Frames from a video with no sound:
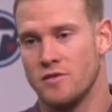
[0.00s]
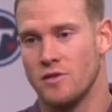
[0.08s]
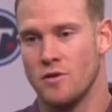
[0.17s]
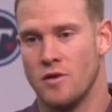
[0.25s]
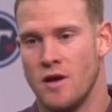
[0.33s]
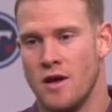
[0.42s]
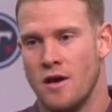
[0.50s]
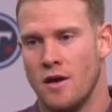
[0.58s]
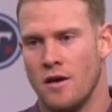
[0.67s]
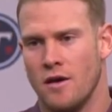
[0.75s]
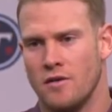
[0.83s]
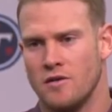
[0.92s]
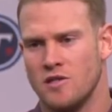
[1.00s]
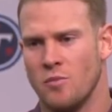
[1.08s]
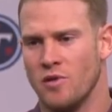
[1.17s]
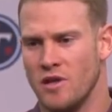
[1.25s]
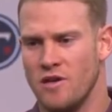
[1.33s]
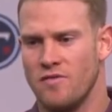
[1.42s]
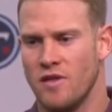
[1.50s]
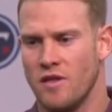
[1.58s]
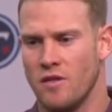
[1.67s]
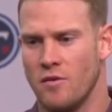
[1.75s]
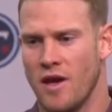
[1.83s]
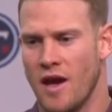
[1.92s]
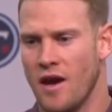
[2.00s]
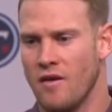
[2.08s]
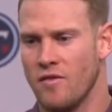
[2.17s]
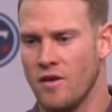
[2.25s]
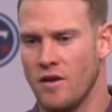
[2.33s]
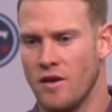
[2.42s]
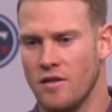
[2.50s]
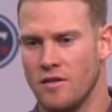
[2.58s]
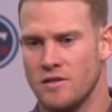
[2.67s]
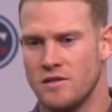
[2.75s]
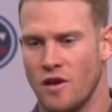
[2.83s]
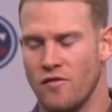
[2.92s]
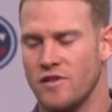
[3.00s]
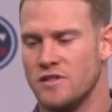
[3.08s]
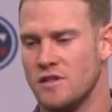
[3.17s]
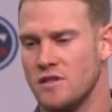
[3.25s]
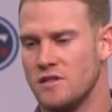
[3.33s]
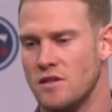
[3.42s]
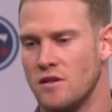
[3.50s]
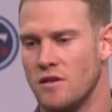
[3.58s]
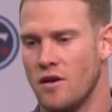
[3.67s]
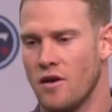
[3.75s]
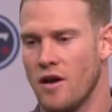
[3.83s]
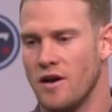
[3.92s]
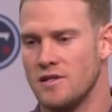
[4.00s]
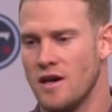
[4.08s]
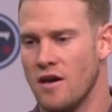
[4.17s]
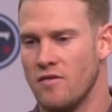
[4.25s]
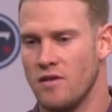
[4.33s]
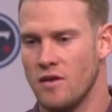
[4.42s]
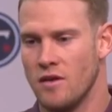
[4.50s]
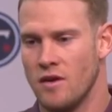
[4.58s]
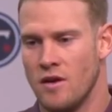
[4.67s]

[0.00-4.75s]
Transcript: So just a belief that we have and the selflessness that our guys have that